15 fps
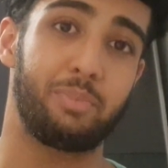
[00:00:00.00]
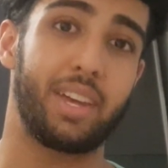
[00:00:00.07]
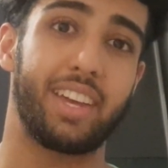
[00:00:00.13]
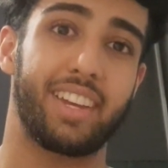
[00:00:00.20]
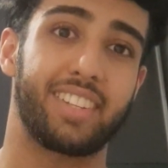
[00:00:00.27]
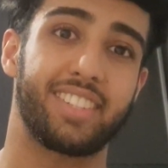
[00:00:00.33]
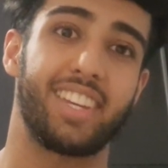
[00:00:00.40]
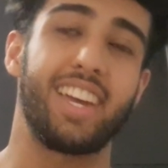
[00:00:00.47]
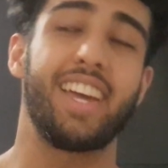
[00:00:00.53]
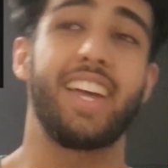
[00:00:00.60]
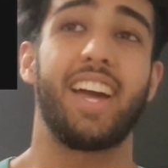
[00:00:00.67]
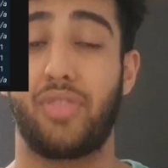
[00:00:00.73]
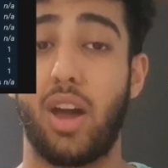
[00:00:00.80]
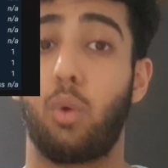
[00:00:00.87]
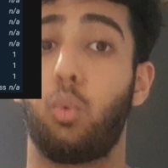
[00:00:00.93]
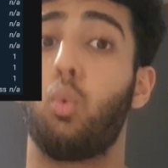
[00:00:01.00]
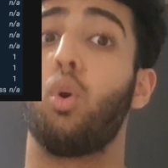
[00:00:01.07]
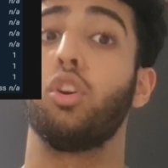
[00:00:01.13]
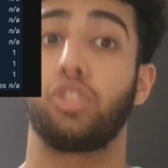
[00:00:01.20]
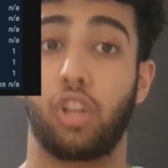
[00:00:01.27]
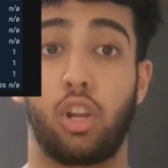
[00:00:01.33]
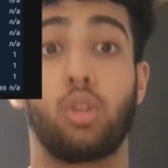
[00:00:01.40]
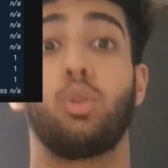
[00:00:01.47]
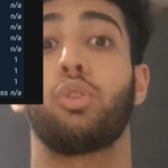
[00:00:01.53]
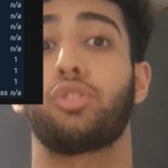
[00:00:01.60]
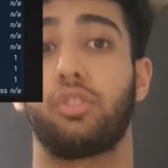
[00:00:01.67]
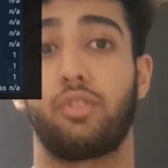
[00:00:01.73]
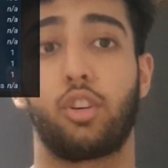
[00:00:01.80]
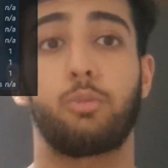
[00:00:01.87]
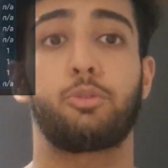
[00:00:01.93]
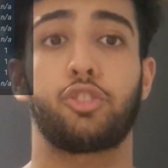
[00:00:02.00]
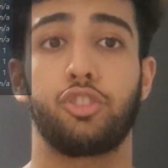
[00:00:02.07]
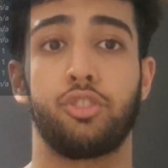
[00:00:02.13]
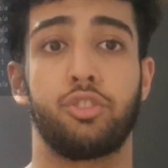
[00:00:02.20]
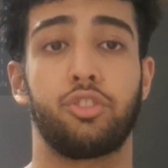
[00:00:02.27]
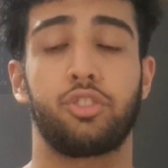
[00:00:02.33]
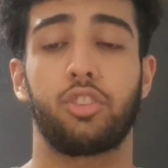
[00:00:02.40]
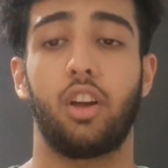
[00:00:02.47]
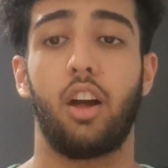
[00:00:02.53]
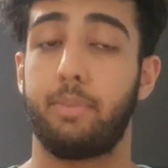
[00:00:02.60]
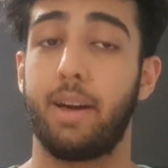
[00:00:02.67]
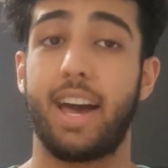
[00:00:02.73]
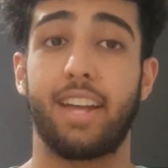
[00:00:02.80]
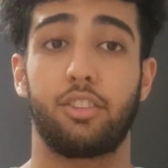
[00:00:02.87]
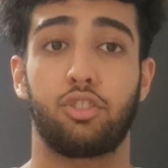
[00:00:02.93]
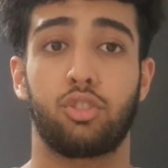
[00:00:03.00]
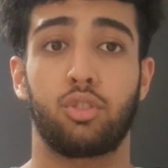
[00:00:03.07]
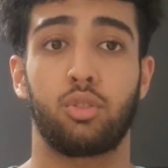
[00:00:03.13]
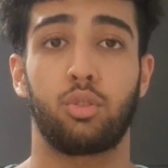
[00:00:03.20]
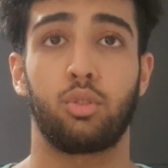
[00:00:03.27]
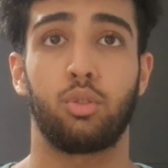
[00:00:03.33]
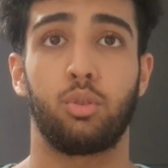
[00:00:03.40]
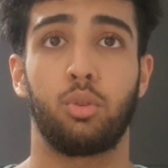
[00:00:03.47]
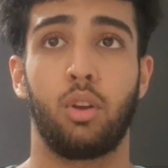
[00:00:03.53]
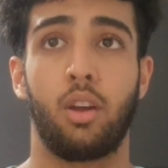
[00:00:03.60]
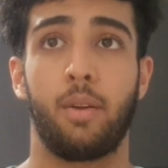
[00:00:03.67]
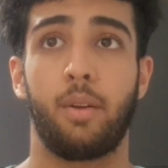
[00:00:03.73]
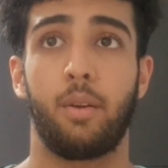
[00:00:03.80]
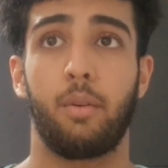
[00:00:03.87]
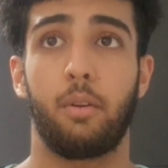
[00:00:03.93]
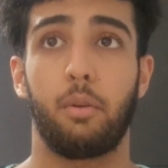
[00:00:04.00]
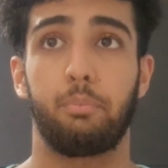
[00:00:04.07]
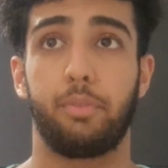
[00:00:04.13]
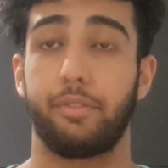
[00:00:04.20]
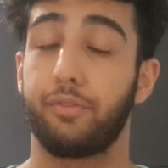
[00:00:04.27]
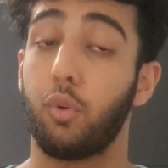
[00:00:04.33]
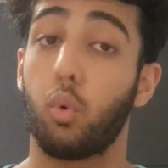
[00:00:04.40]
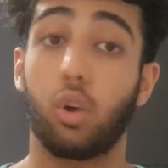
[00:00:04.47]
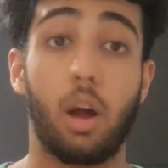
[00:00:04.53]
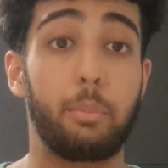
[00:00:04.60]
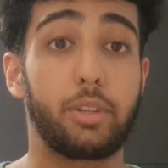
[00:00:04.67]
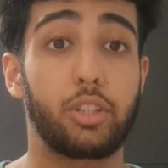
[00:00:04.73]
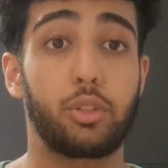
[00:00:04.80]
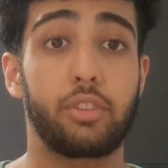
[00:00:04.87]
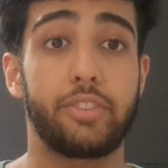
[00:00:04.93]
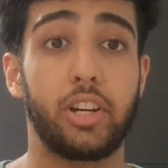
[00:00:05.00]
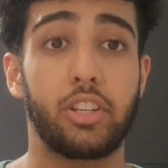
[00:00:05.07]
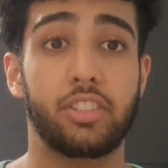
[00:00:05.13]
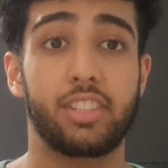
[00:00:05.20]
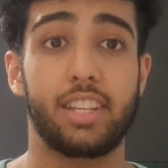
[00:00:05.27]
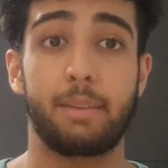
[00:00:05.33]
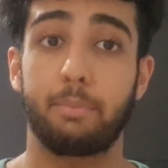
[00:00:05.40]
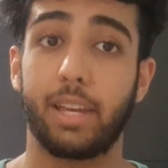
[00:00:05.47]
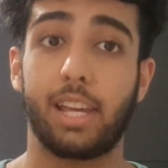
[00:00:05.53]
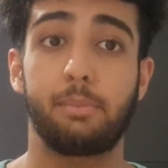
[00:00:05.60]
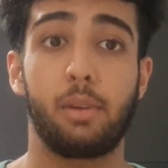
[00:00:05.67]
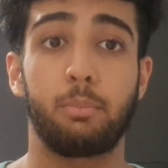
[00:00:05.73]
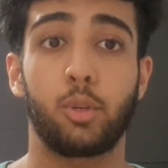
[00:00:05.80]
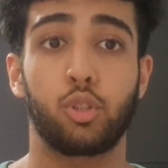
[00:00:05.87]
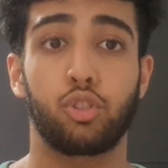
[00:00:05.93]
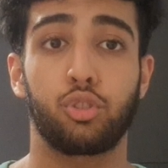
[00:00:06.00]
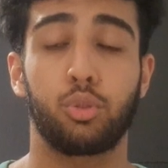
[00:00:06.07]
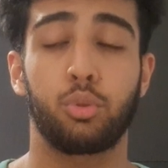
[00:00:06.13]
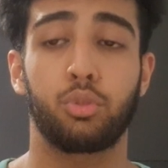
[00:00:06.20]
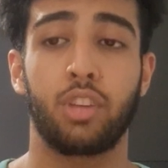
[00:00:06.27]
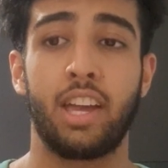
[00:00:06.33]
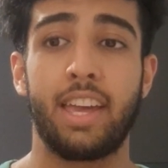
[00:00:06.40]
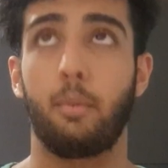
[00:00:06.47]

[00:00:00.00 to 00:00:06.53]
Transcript: picked. There was a lot of options compared to before coming to university and picking my modules.